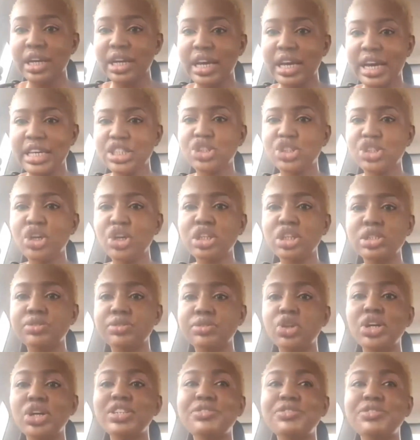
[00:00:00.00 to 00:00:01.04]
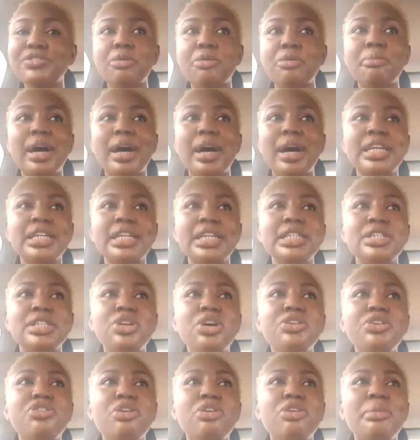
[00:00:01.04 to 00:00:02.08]
guys, not from
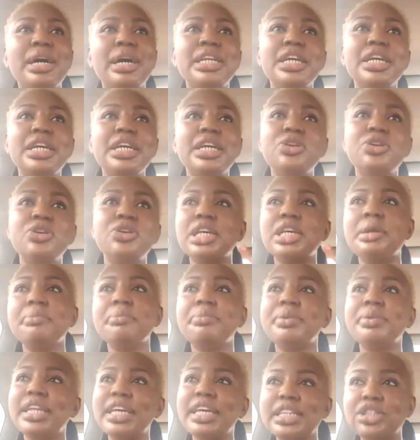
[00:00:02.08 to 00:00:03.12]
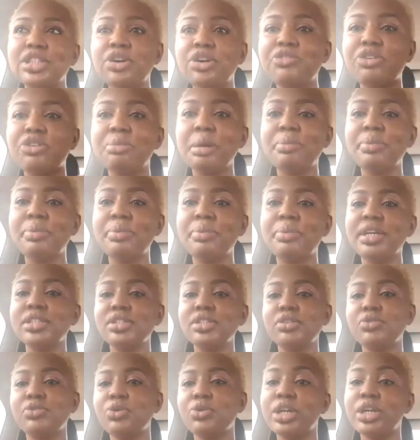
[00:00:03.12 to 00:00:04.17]
an innocent place, not from a
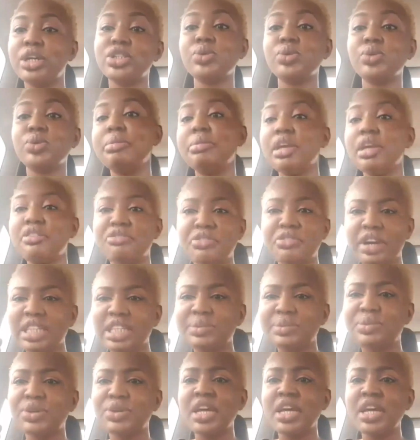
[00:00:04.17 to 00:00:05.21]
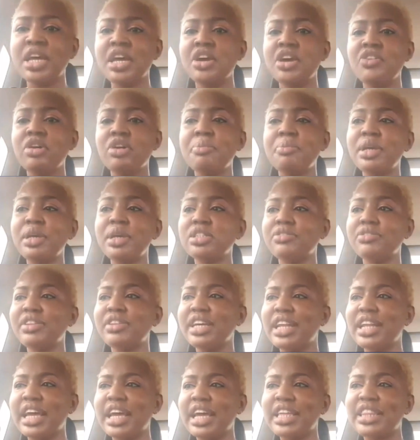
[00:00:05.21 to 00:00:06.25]
place of, oh, I just want to make friends, but from a place of,
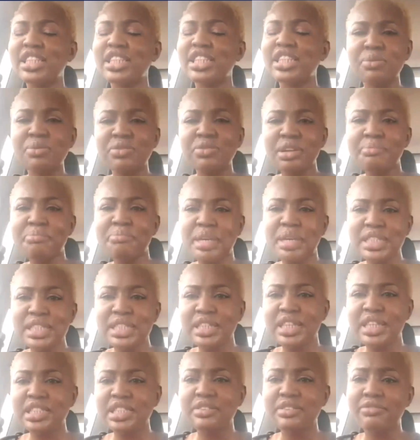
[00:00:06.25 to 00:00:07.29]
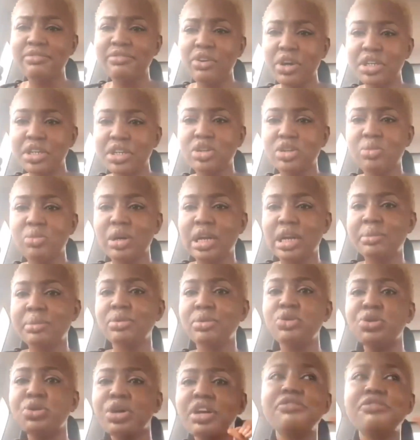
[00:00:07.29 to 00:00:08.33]
they like, there's something missing, there's a void somewhere, and I'm
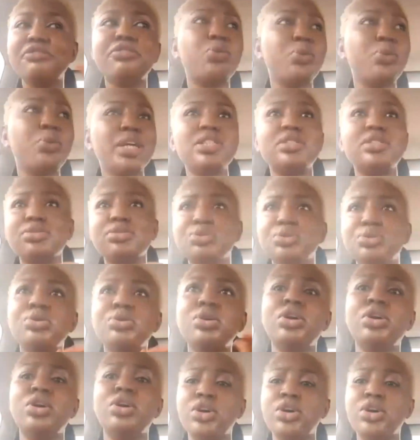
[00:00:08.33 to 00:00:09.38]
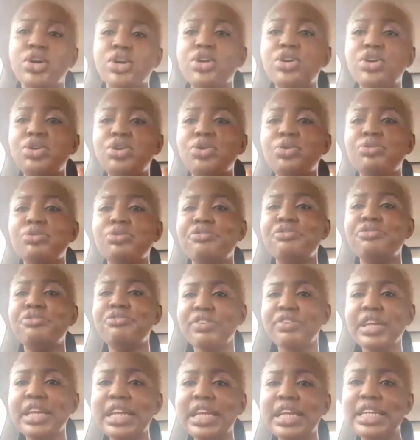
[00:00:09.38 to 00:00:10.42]
looking for where to,
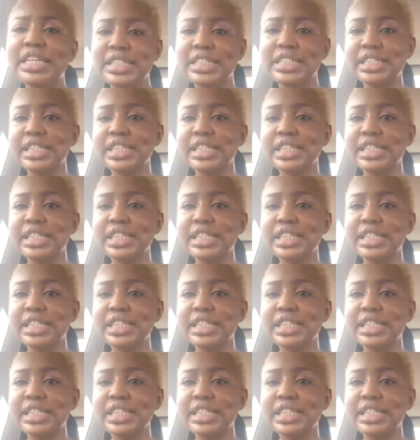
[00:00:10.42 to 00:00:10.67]
fill it,